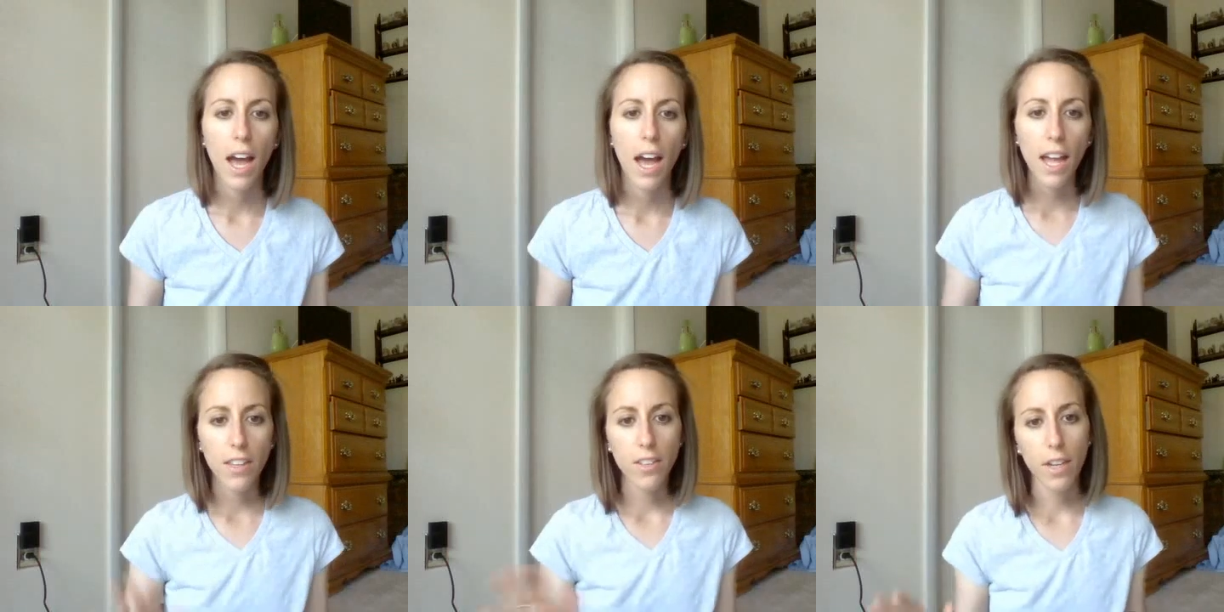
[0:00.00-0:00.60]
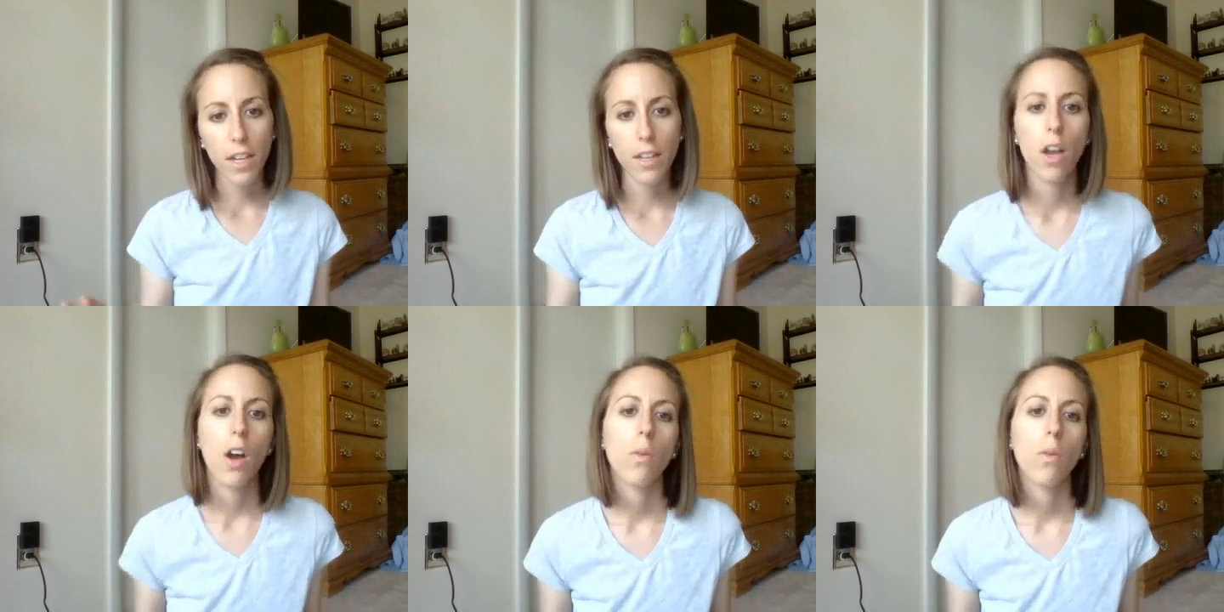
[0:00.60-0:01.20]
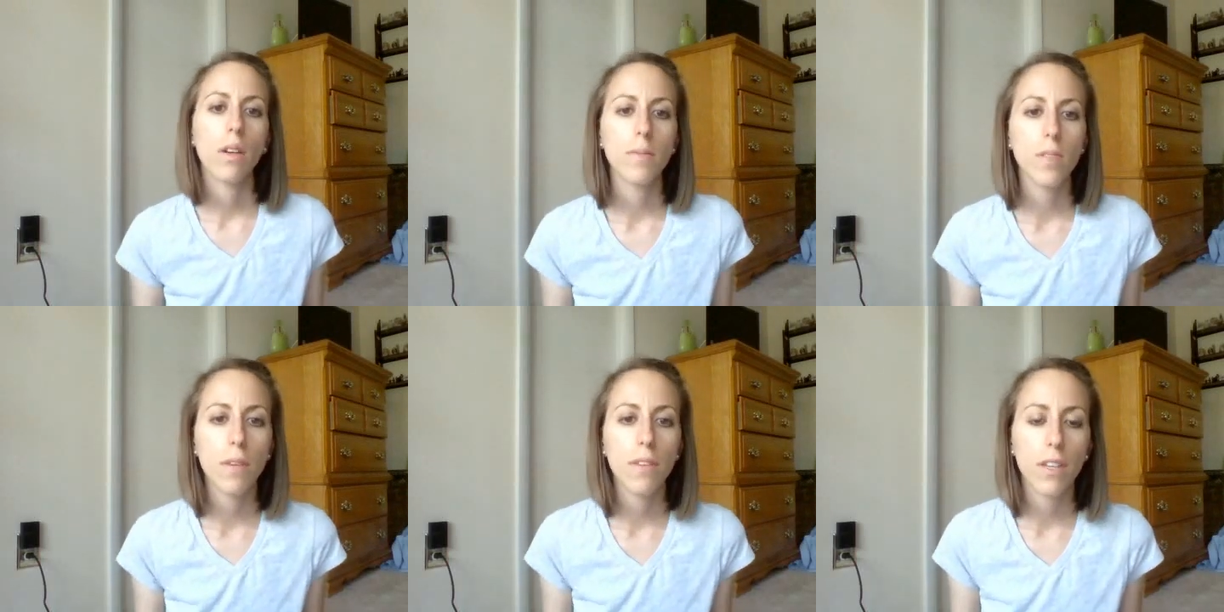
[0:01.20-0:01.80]
Hi 8th grade, welcome
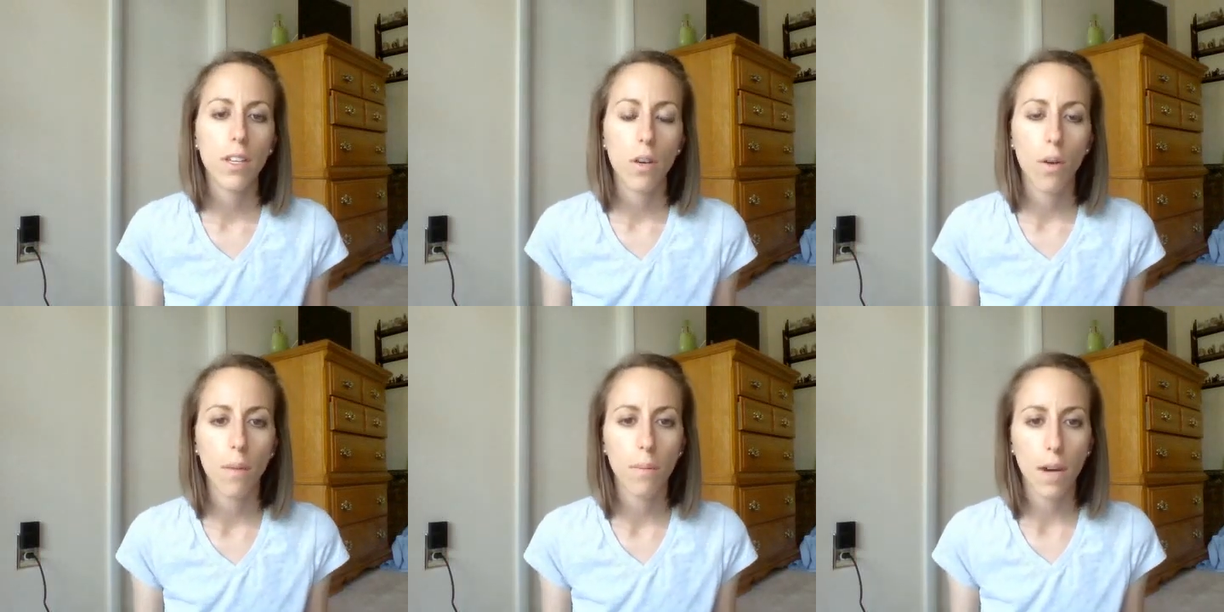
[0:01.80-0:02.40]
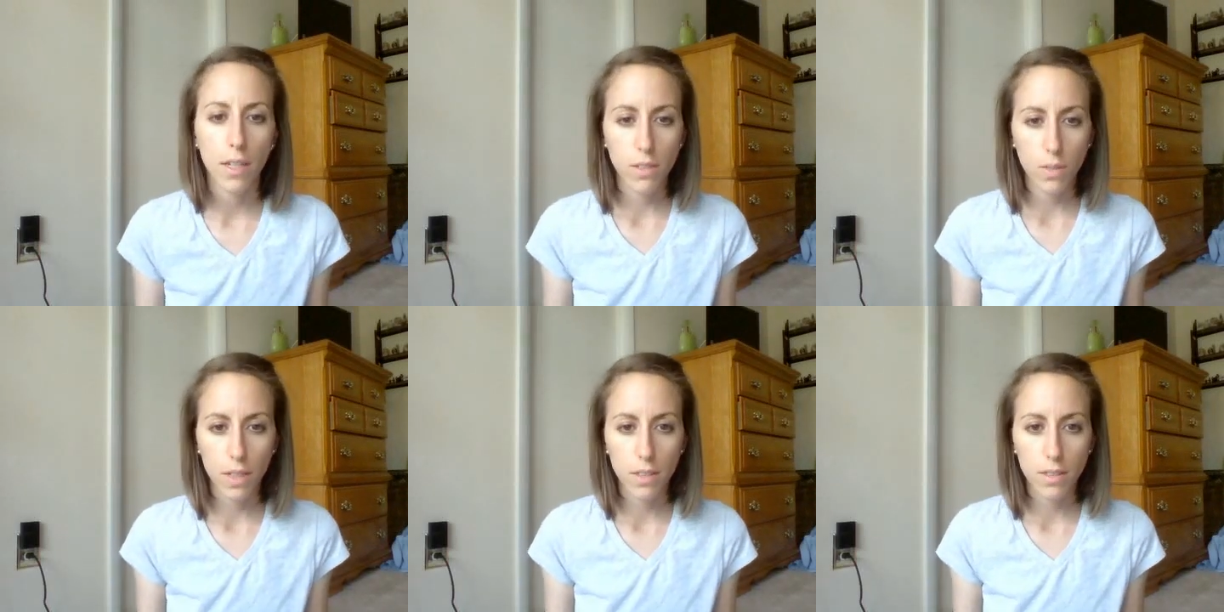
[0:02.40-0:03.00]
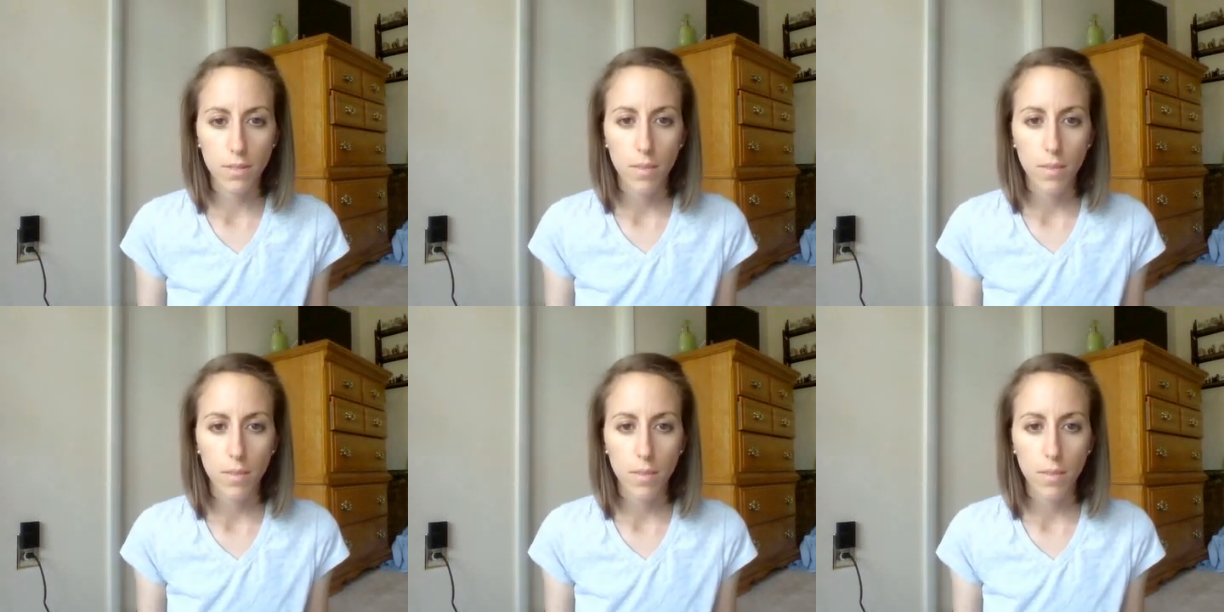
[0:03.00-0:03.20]
to my video on Punnett squares.